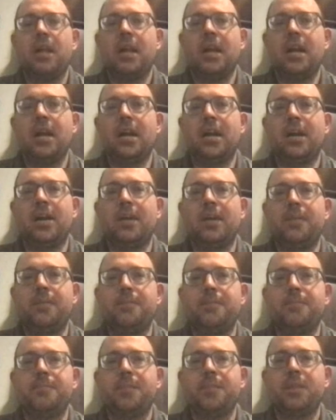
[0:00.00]

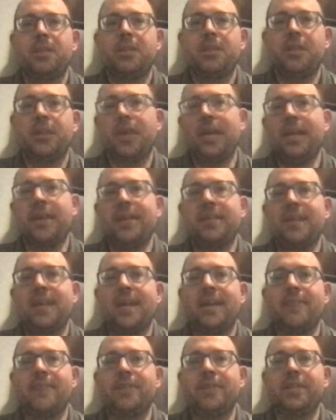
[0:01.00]
I
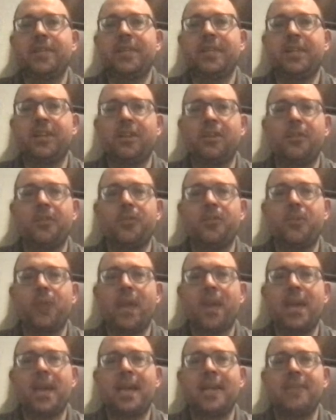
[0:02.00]
really think it could go either
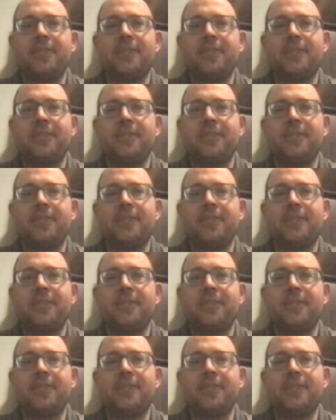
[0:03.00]
way.